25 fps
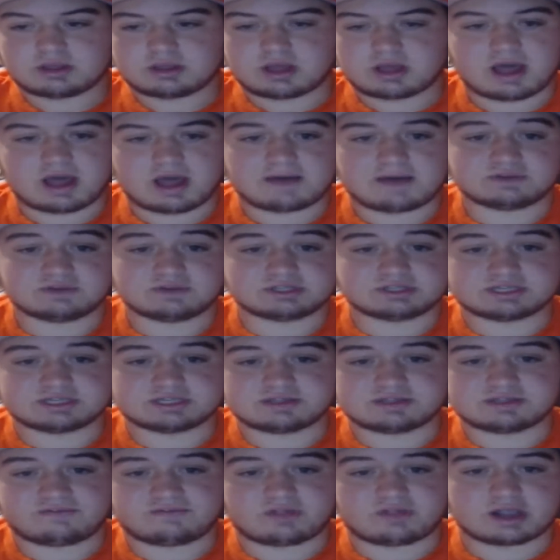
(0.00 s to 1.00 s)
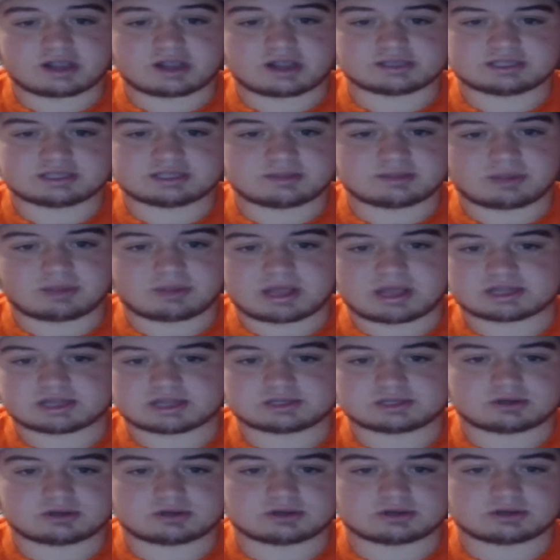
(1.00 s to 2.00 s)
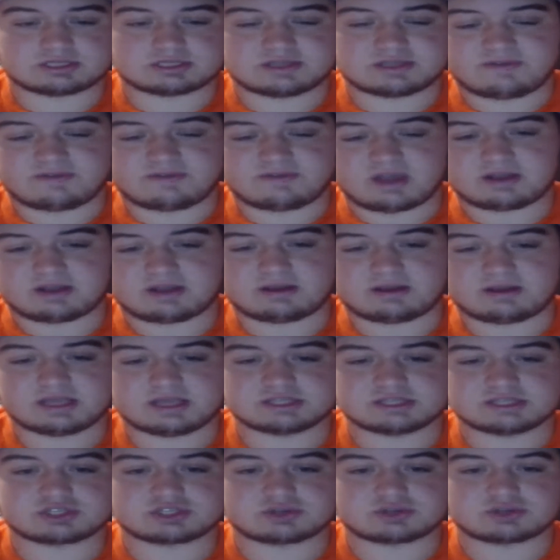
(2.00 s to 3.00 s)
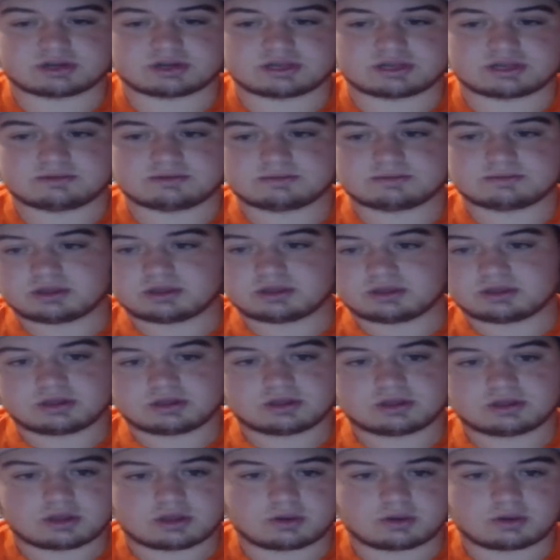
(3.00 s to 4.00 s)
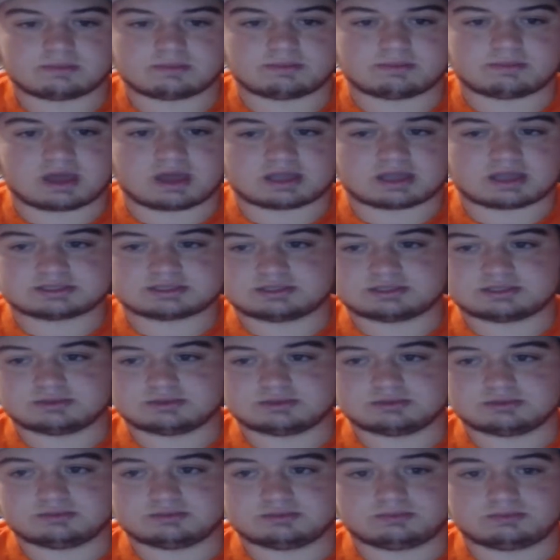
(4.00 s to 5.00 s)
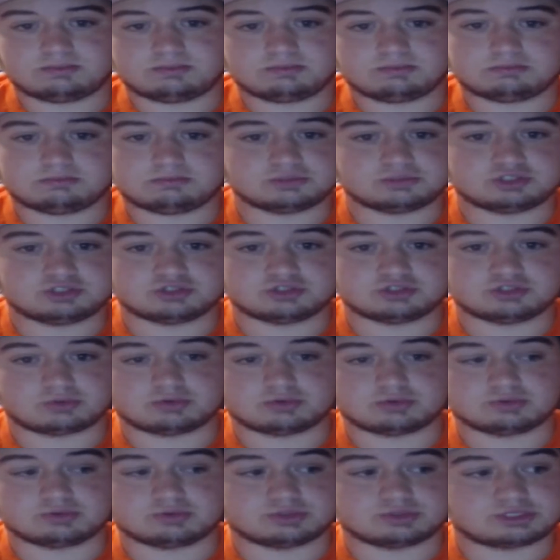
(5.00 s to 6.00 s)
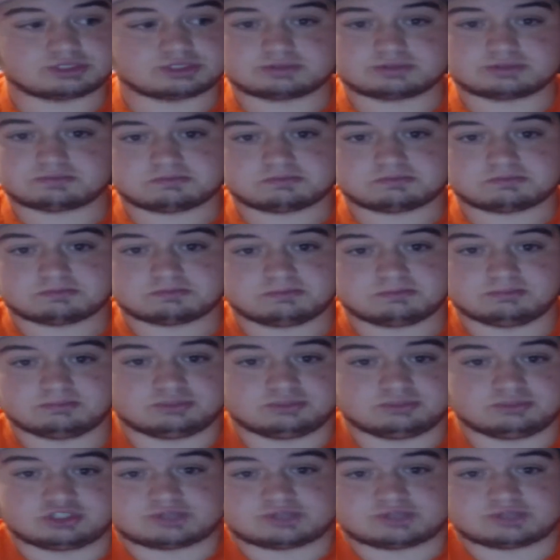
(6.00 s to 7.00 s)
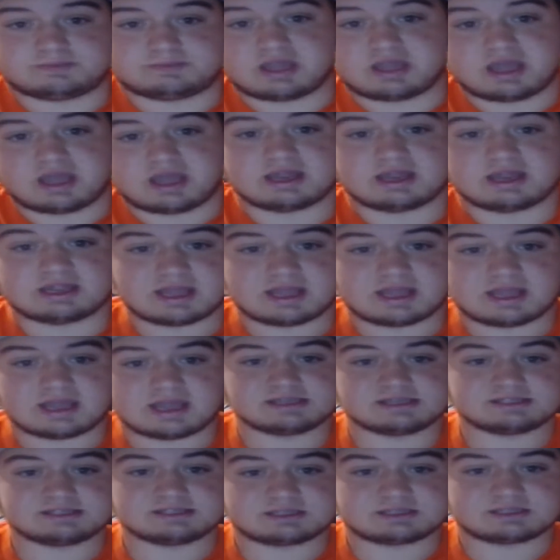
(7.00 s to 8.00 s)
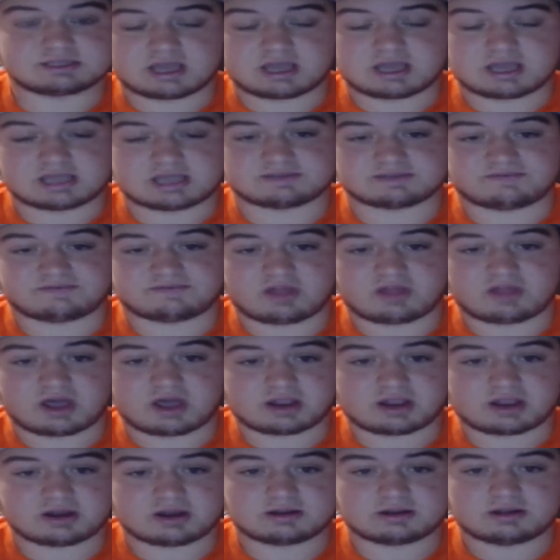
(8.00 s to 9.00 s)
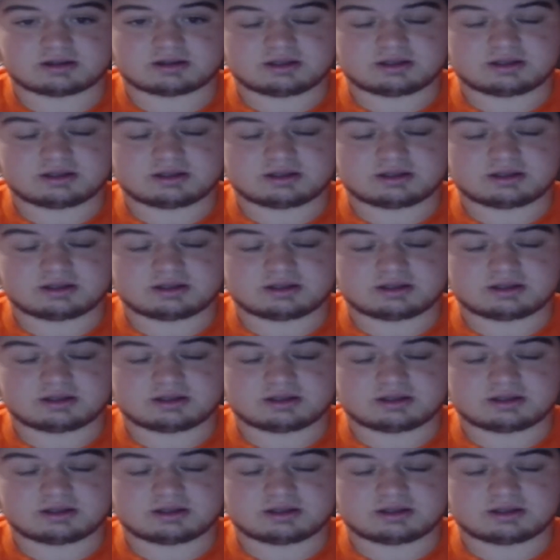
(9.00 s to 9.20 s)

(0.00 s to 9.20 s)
Obviously, the Flyers and the Blackhawks have had a history going back to Giroux's just beginning days as a Flyer.